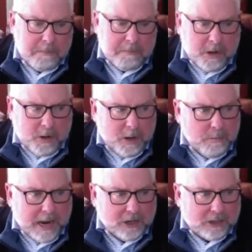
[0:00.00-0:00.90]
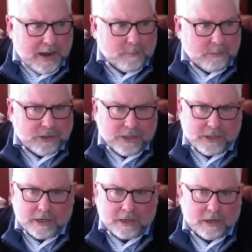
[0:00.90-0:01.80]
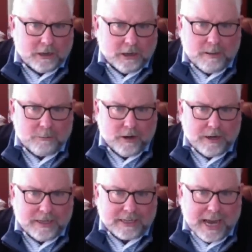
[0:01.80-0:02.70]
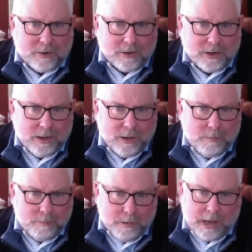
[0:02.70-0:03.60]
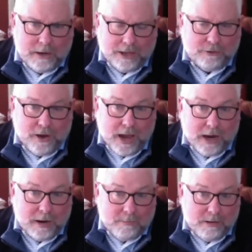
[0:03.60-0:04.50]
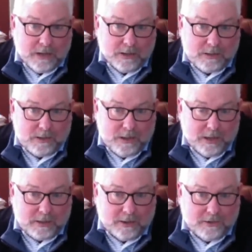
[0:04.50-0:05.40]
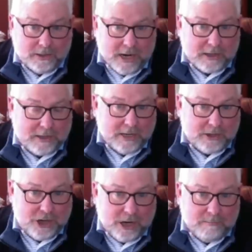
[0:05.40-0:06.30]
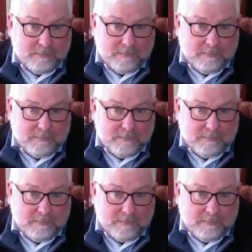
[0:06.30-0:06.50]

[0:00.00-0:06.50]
You may just have a persistent conglomerate discount, but that's fine because to the extent the stock stays cheap,